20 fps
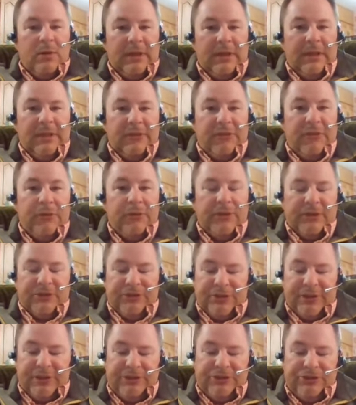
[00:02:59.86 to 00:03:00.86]
Okay, so the
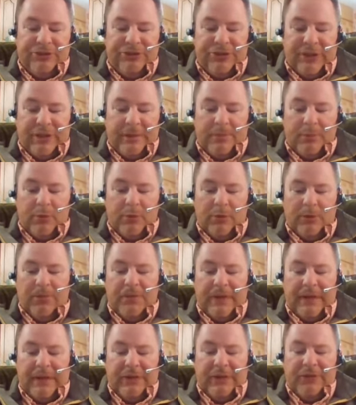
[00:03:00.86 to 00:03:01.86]
change in shape or
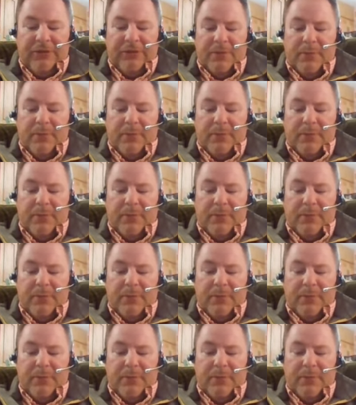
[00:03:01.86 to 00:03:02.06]
phase